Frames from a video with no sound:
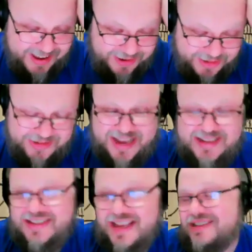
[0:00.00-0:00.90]
Cool
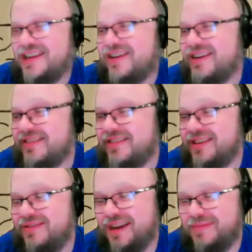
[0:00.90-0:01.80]
Guys Cemeteries is
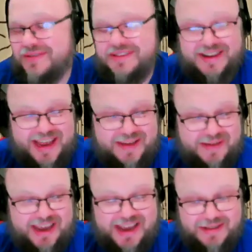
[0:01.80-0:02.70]
living up to its name. I
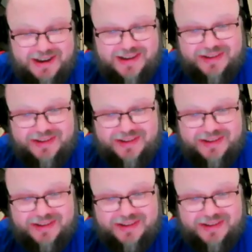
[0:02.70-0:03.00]
gotta be honest